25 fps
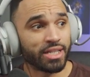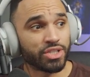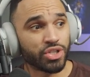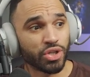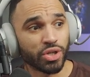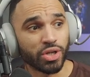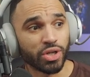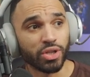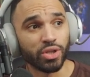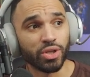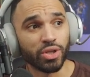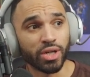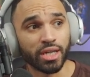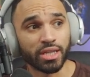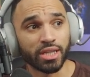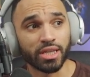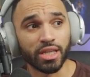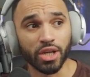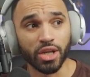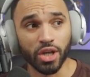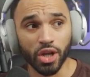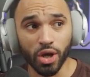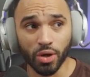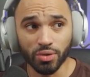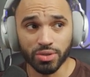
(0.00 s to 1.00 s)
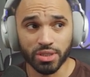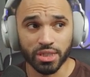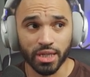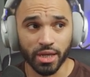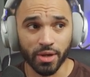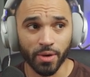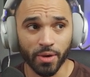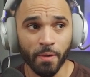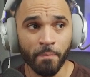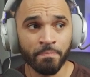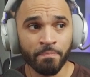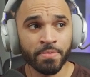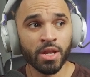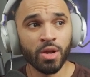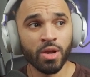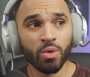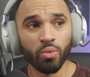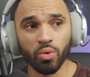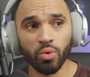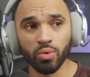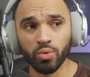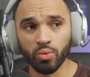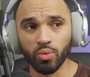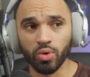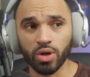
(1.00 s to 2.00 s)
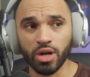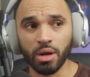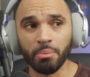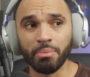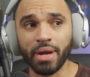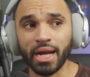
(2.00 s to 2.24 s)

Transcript: took a look at the notes here. We'll come